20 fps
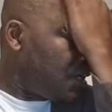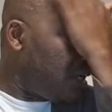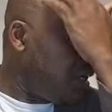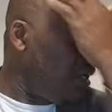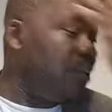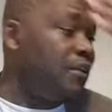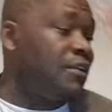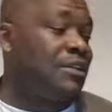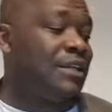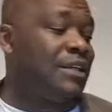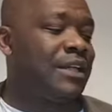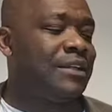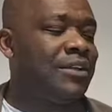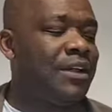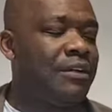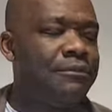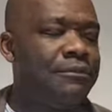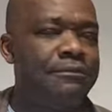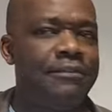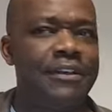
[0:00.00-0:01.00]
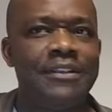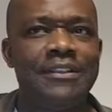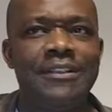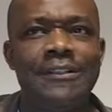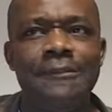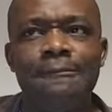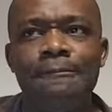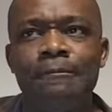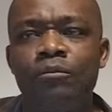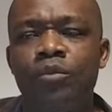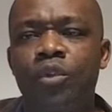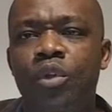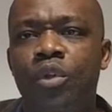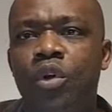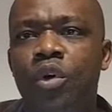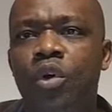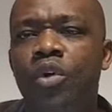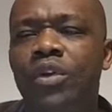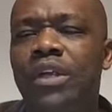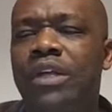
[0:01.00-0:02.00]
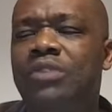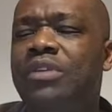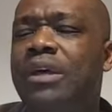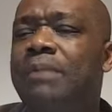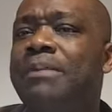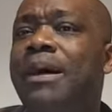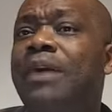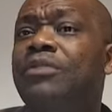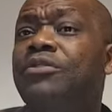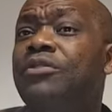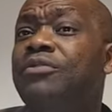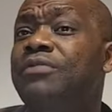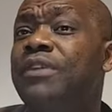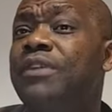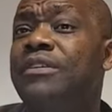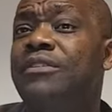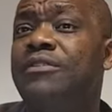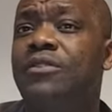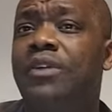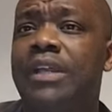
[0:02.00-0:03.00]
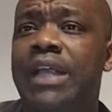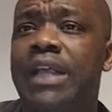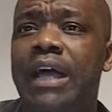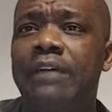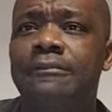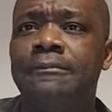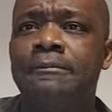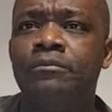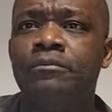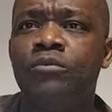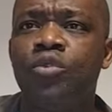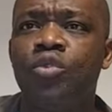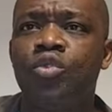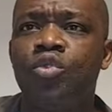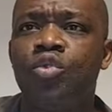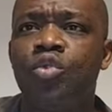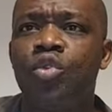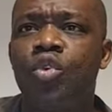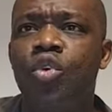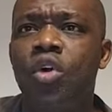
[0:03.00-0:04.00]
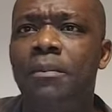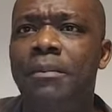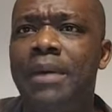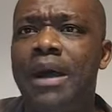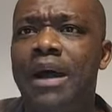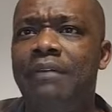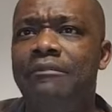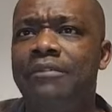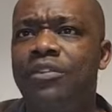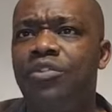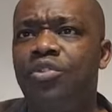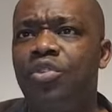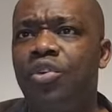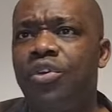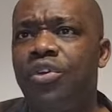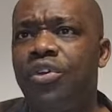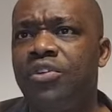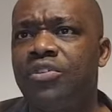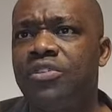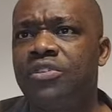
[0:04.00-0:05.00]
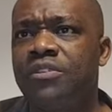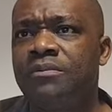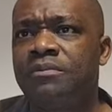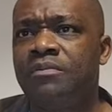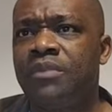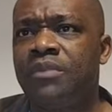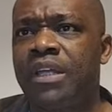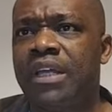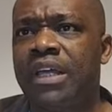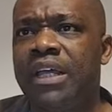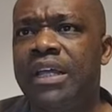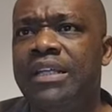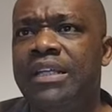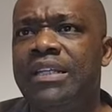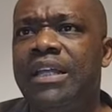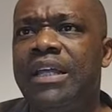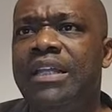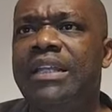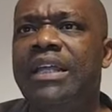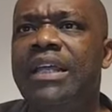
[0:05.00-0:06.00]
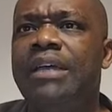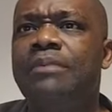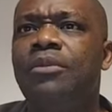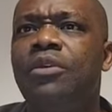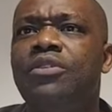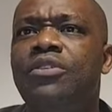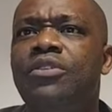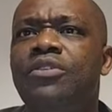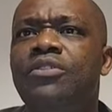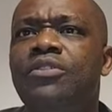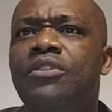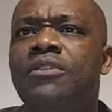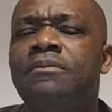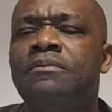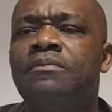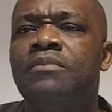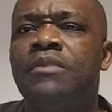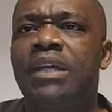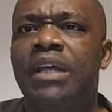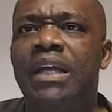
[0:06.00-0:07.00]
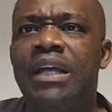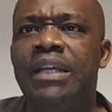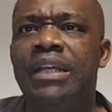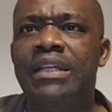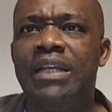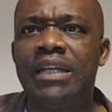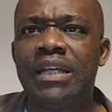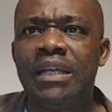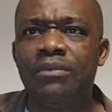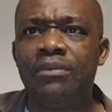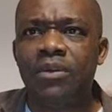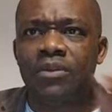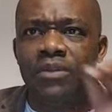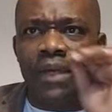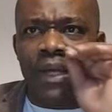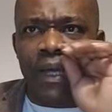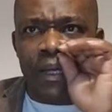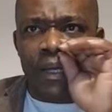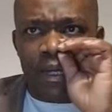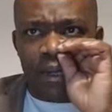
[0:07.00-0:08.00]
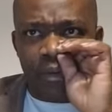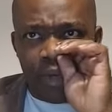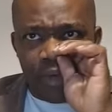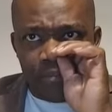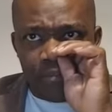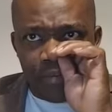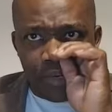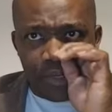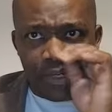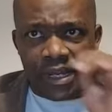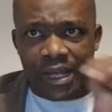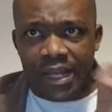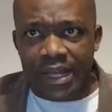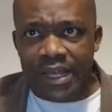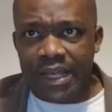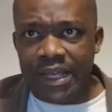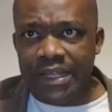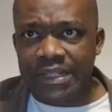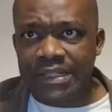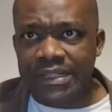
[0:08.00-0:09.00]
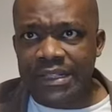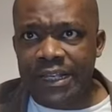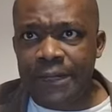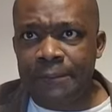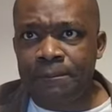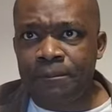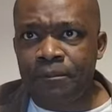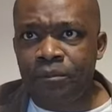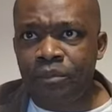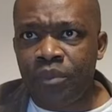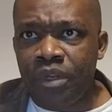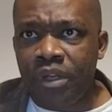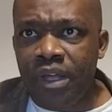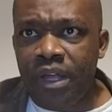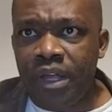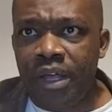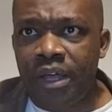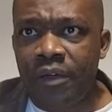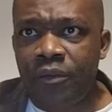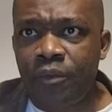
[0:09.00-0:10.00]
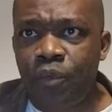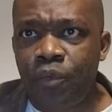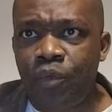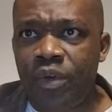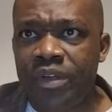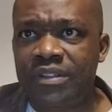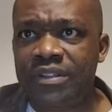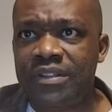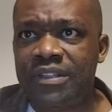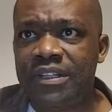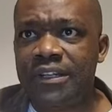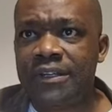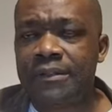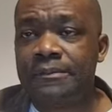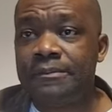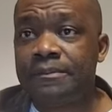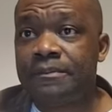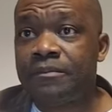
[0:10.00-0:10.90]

eh, that you are facing or that you're about to face in your life, you come out victorious in the name of Jesus. In the name of Jesus. And our brother Eze um, Kwesi